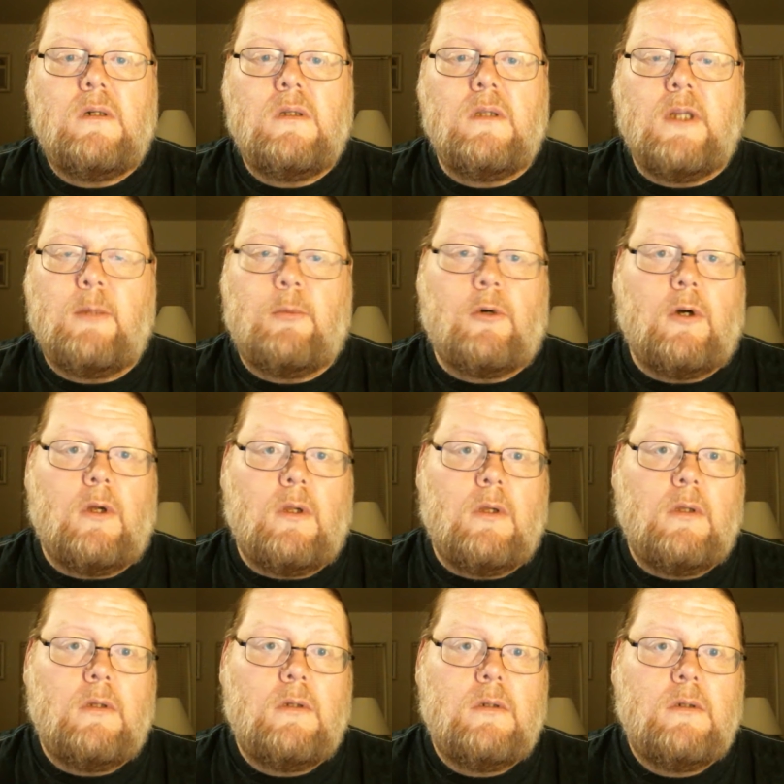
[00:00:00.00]

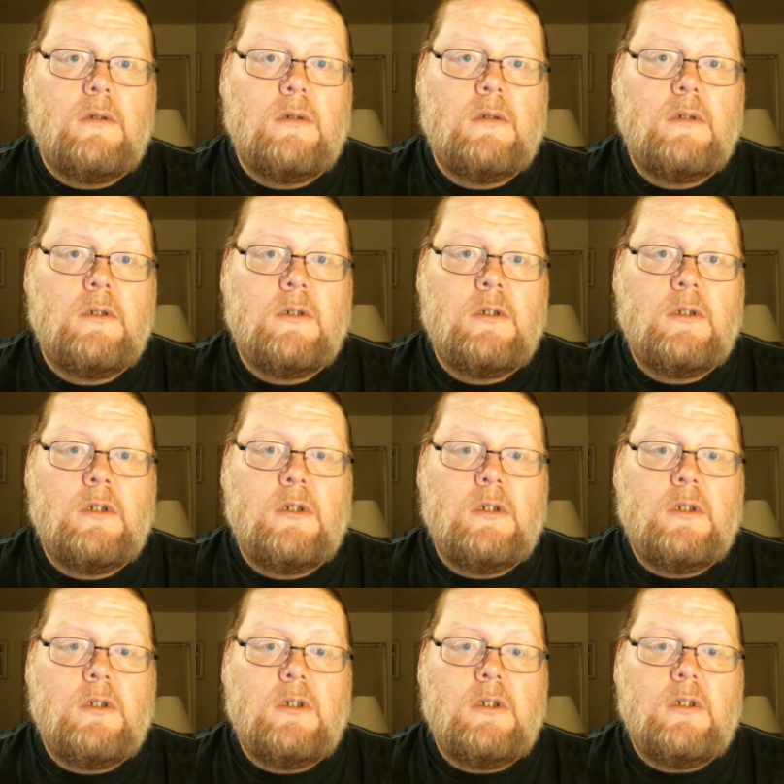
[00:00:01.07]
liberal,
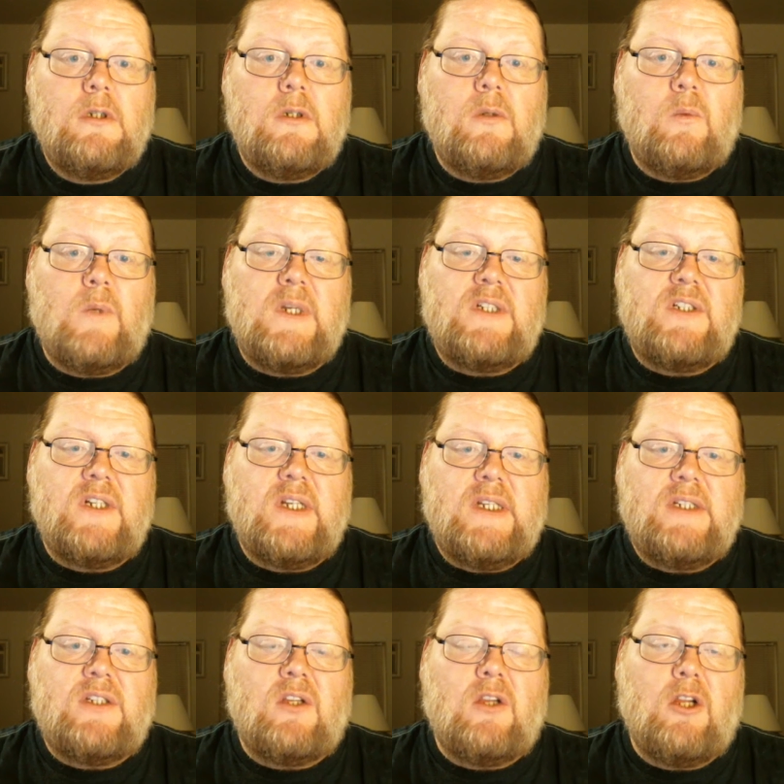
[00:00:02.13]
which
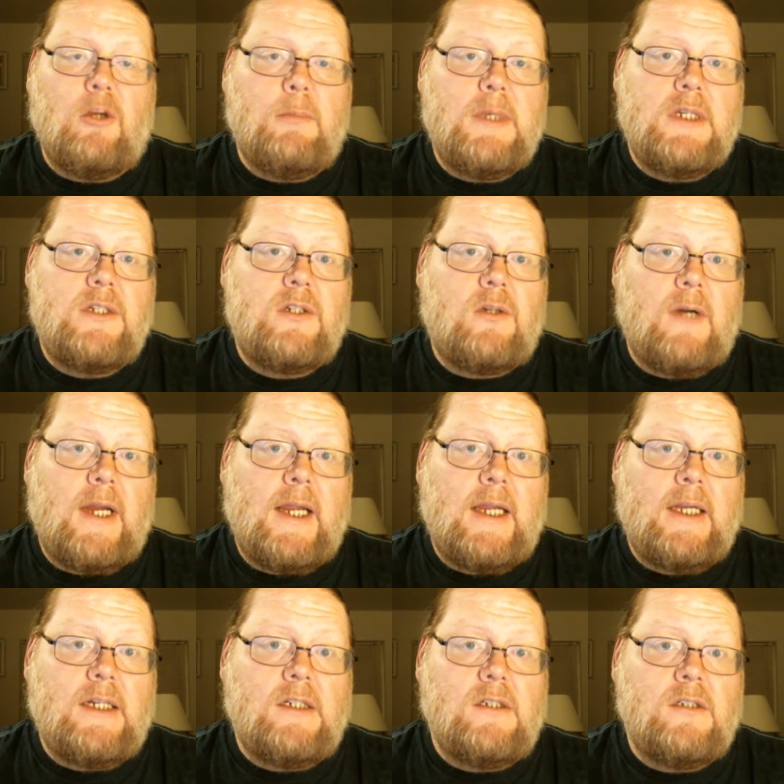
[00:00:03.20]
is a little bit
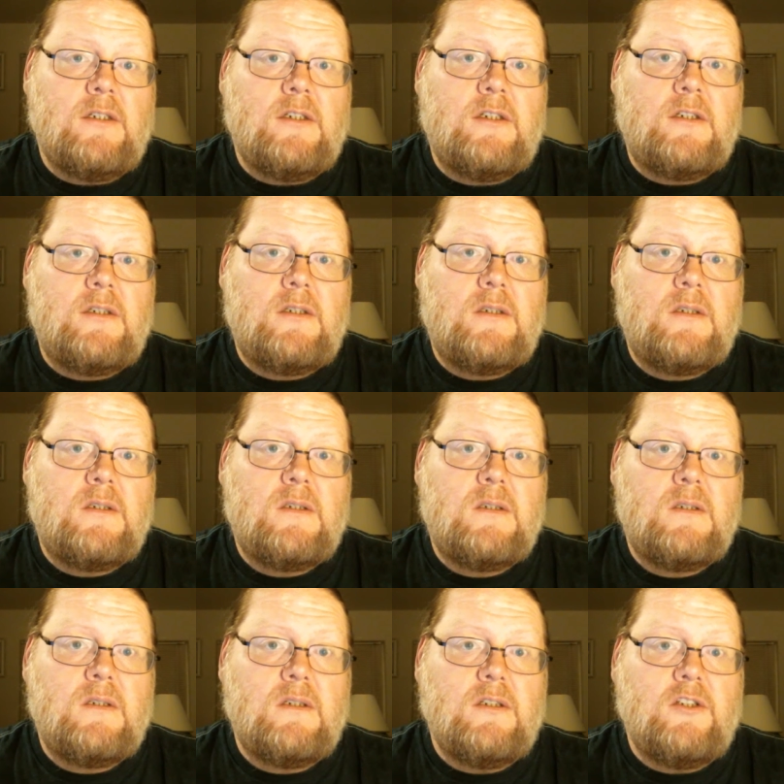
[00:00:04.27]
strange.
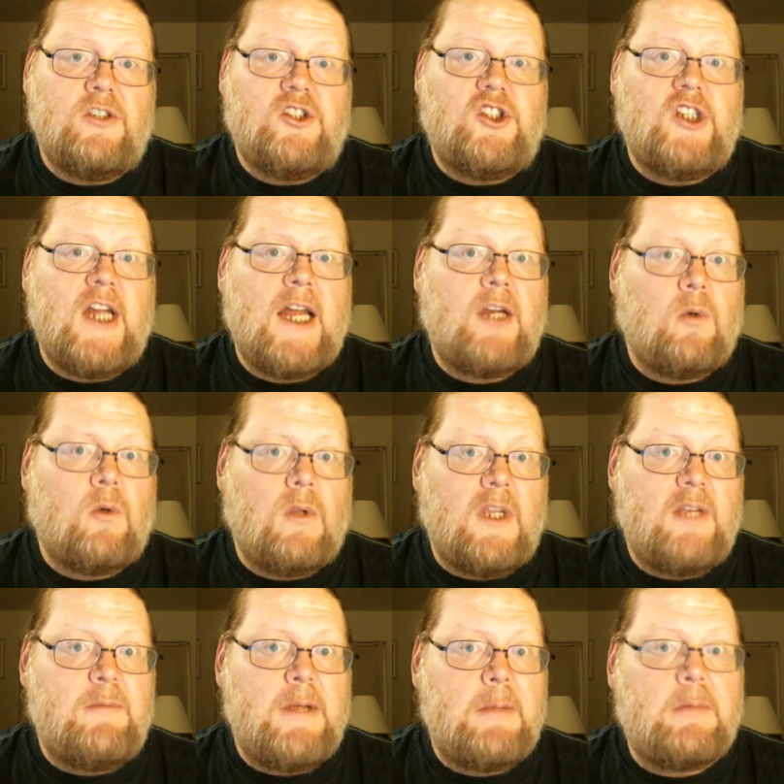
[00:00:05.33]

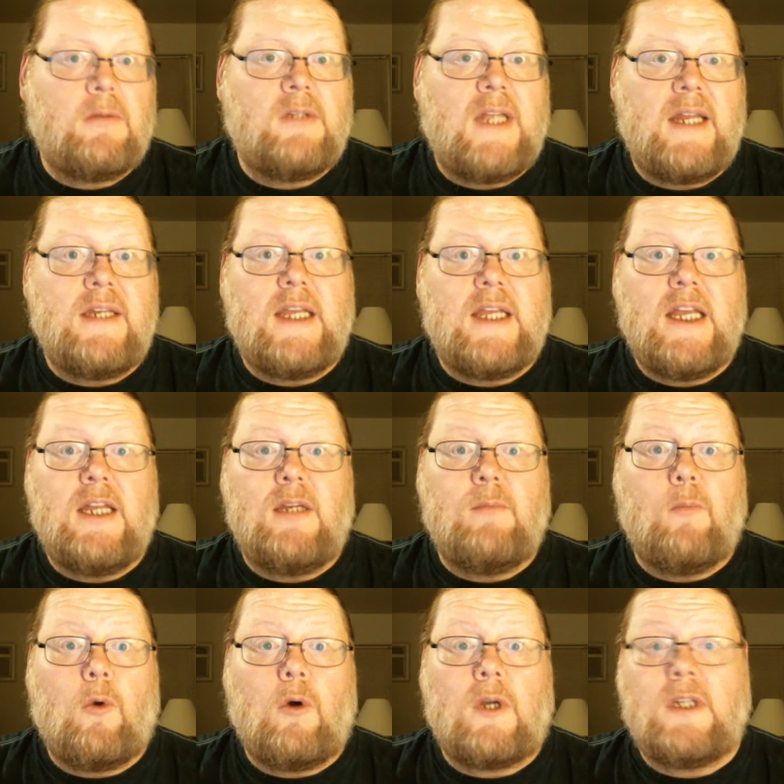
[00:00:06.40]
Generally, people tend to get
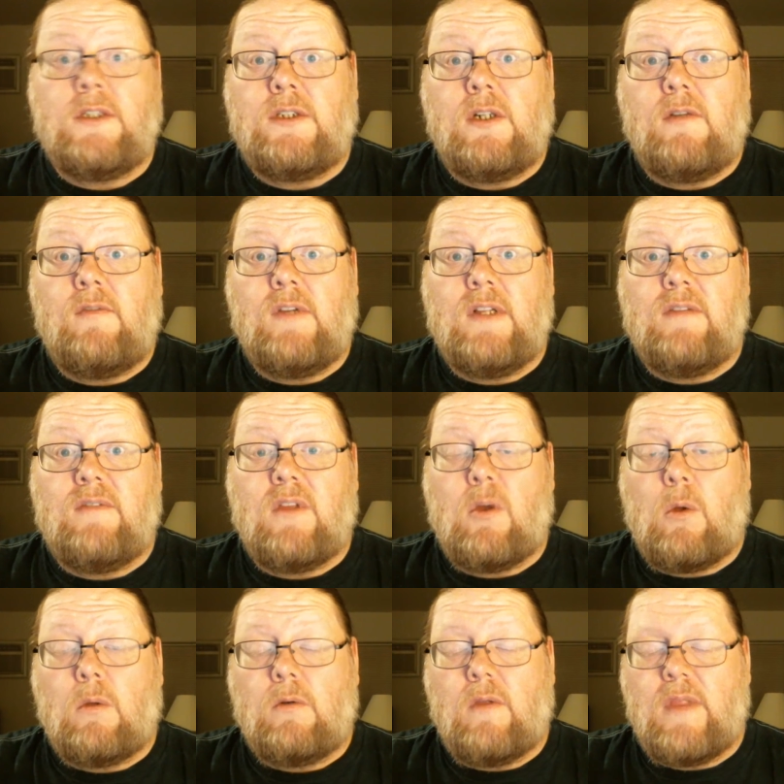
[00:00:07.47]
more conservative the
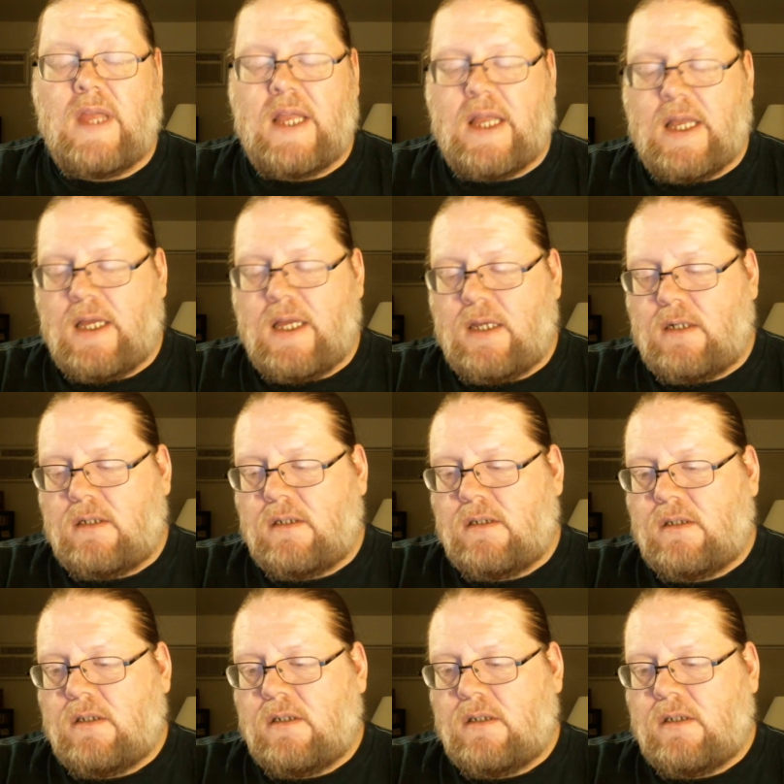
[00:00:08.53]
older they get.